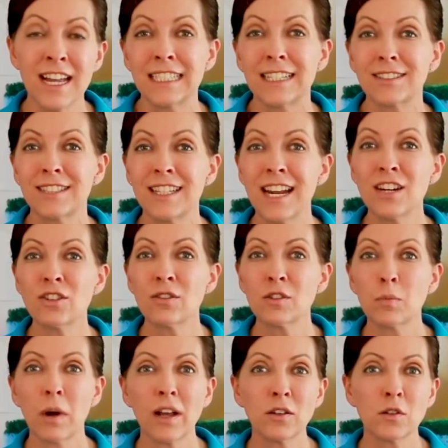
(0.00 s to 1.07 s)
Now, today's show is
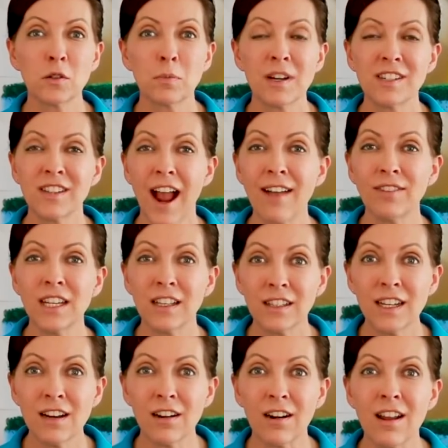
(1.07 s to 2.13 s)
brought to us by Savvy
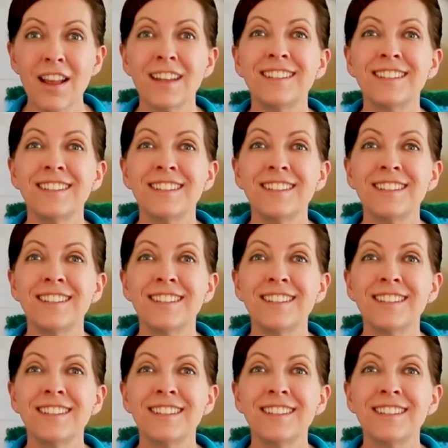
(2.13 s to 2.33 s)
Cleaner.